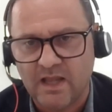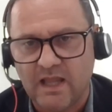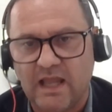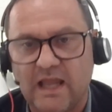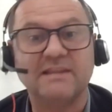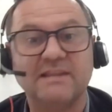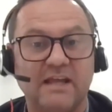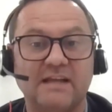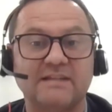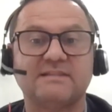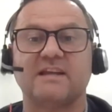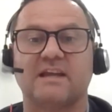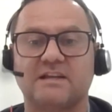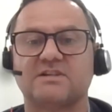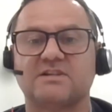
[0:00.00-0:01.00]
And
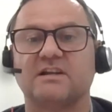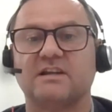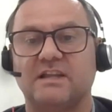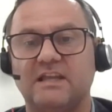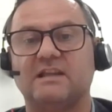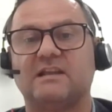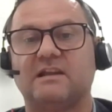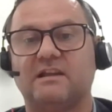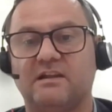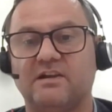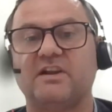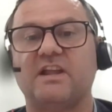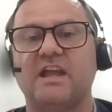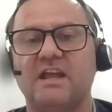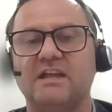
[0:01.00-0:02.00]
that's actually
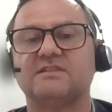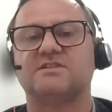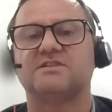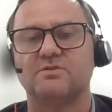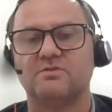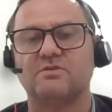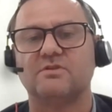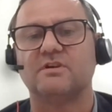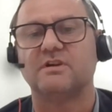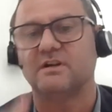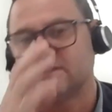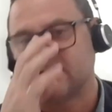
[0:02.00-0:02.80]
creates your